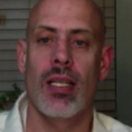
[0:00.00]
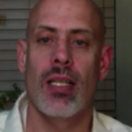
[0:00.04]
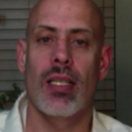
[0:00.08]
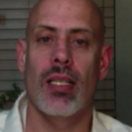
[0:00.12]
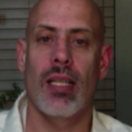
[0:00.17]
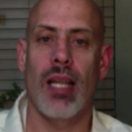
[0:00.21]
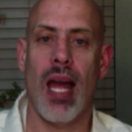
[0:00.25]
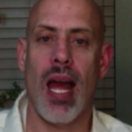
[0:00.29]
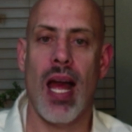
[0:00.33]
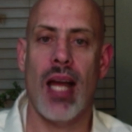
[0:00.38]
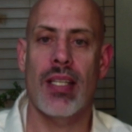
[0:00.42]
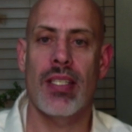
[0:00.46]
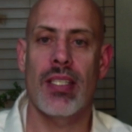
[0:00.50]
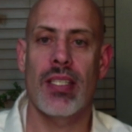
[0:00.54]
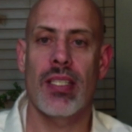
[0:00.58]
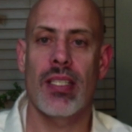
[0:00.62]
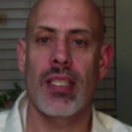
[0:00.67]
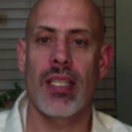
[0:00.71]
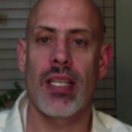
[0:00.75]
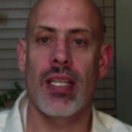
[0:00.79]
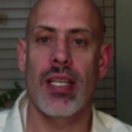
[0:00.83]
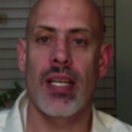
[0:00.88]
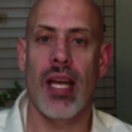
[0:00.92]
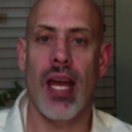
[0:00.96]

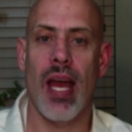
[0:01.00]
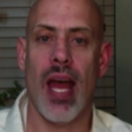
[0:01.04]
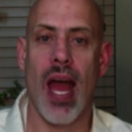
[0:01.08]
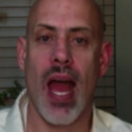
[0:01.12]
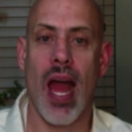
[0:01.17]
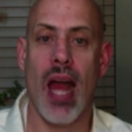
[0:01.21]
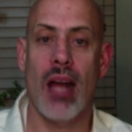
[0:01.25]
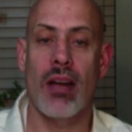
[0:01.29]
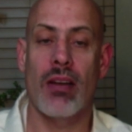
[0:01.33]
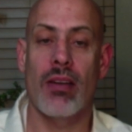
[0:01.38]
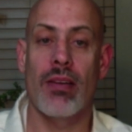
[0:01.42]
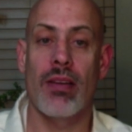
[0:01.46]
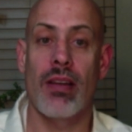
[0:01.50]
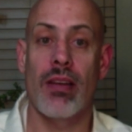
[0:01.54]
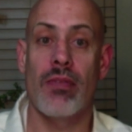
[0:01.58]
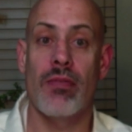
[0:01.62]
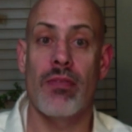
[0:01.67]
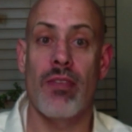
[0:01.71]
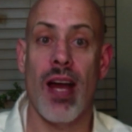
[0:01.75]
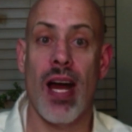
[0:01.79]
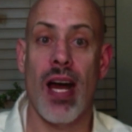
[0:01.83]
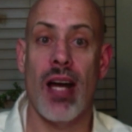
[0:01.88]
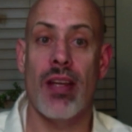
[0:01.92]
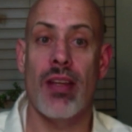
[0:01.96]
Lastly, aggregate
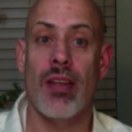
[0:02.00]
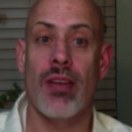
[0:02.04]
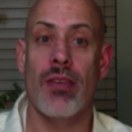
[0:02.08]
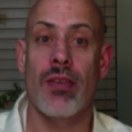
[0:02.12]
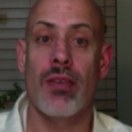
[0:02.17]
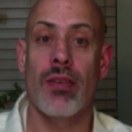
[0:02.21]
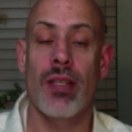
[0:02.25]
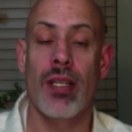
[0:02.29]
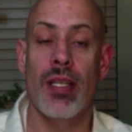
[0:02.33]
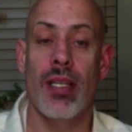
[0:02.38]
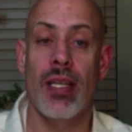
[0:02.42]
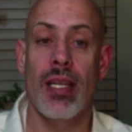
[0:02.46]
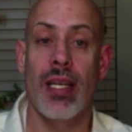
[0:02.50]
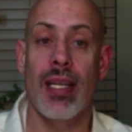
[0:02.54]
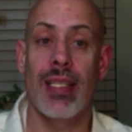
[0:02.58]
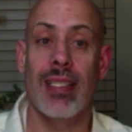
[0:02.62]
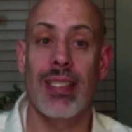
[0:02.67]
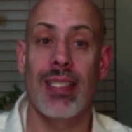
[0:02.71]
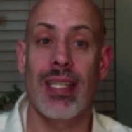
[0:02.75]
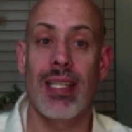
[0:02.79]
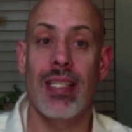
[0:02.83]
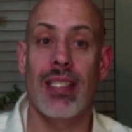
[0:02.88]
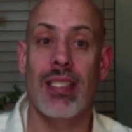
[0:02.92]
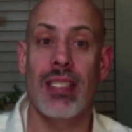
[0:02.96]
value
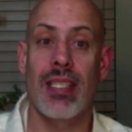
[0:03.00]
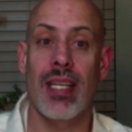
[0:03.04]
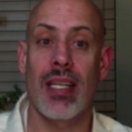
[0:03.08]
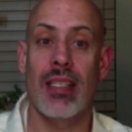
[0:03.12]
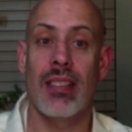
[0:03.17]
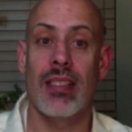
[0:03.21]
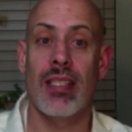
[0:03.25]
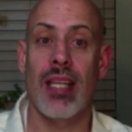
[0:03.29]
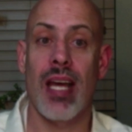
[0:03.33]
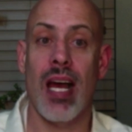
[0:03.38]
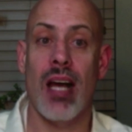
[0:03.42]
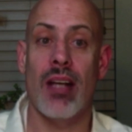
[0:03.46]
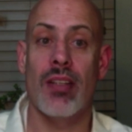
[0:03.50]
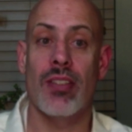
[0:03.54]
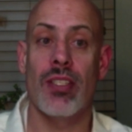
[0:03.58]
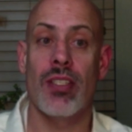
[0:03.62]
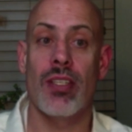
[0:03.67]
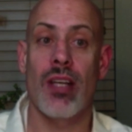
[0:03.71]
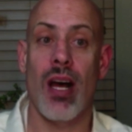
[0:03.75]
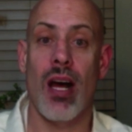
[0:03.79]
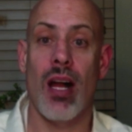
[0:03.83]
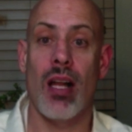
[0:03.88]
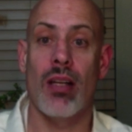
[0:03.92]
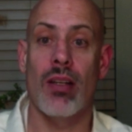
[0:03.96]
exceeds
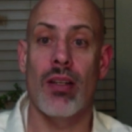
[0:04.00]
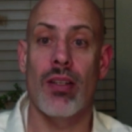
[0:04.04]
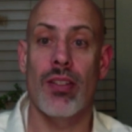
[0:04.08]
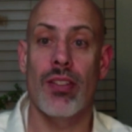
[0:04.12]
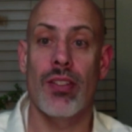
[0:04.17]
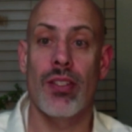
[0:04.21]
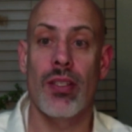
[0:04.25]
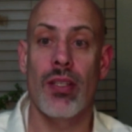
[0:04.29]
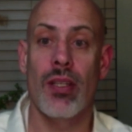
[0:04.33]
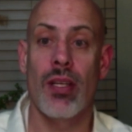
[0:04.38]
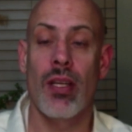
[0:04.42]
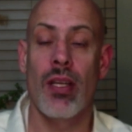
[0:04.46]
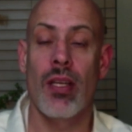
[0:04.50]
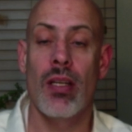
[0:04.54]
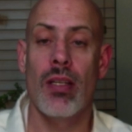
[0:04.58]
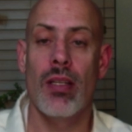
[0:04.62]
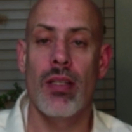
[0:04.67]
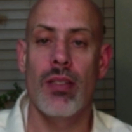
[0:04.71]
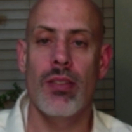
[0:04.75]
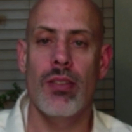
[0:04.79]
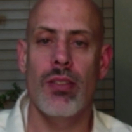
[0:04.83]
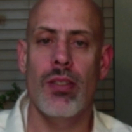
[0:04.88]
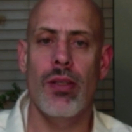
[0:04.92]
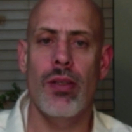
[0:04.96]
$10,000.
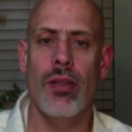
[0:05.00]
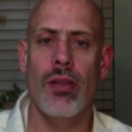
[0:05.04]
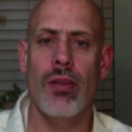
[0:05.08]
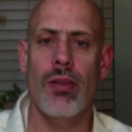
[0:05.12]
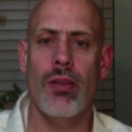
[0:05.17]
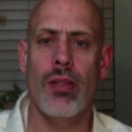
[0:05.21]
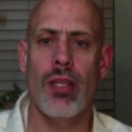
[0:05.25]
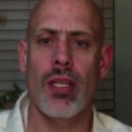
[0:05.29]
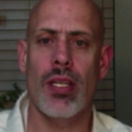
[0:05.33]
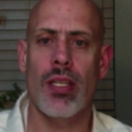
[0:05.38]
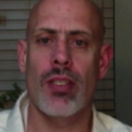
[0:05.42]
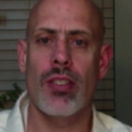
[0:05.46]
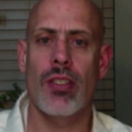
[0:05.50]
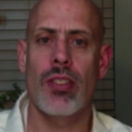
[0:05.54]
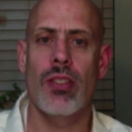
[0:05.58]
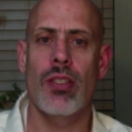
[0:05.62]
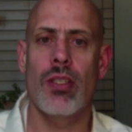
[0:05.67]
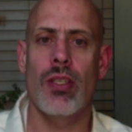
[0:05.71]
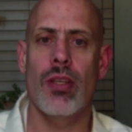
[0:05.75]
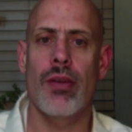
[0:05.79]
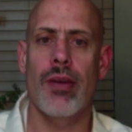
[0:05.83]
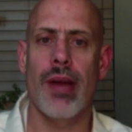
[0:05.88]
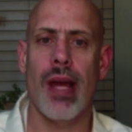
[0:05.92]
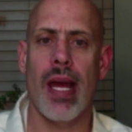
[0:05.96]
To do this,
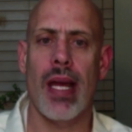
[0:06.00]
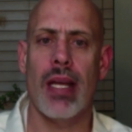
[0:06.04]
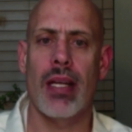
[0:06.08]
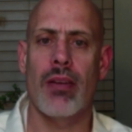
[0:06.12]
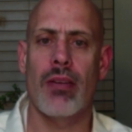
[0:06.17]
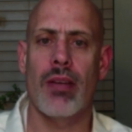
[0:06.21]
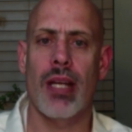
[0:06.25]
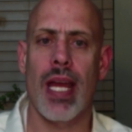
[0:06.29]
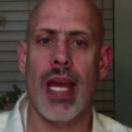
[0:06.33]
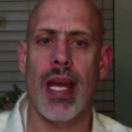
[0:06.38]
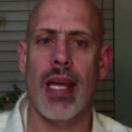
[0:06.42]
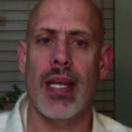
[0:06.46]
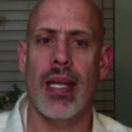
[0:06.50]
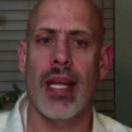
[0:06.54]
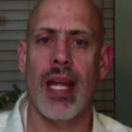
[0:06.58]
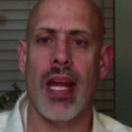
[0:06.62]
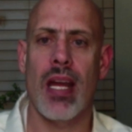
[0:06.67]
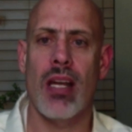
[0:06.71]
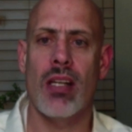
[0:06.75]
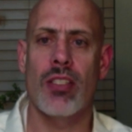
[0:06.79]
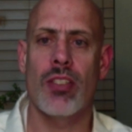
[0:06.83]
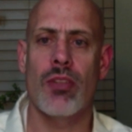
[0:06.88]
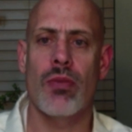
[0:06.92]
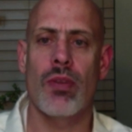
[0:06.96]
you aggregate
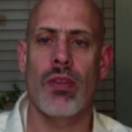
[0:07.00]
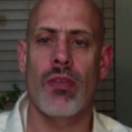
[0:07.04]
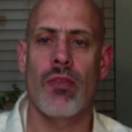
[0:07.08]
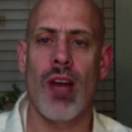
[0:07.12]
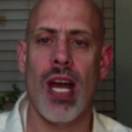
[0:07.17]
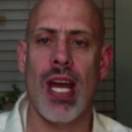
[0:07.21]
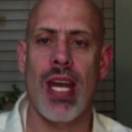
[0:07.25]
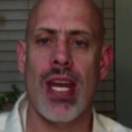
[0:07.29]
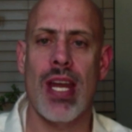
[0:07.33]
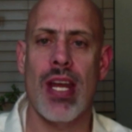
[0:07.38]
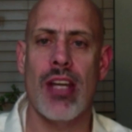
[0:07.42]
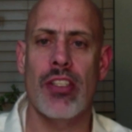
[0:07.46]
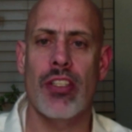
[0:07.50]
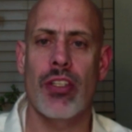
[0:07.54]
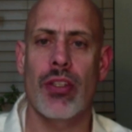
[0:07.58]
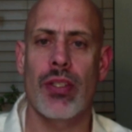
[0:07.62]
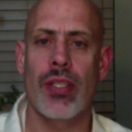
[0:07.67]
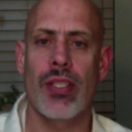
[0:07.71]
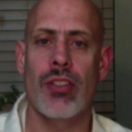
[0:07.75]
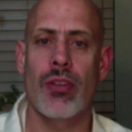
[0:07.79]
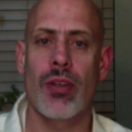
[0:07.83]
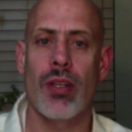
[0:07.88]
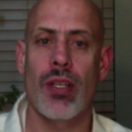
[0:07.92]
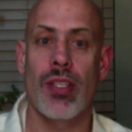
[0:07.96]
accounts with financial
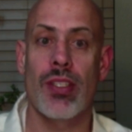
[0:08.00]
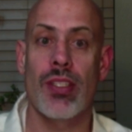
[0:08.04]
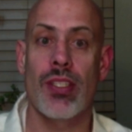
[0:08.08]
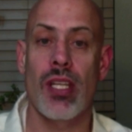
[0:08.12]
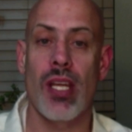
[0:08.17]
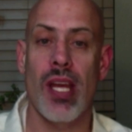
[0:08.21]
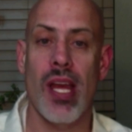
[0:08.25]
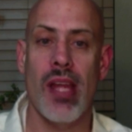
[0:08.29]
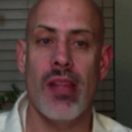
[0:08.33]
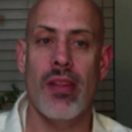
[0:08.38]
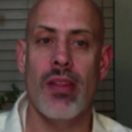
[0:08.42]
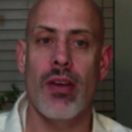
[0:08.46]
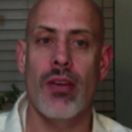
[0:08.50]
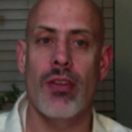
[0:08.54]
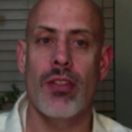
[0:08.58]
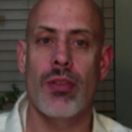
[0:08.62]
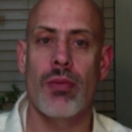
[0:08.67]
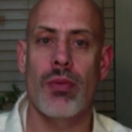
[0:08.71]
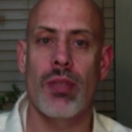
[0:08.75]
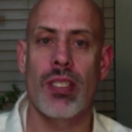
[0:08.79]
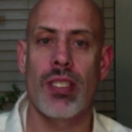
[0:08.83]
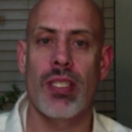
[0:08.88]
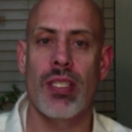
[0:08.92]
interest and those with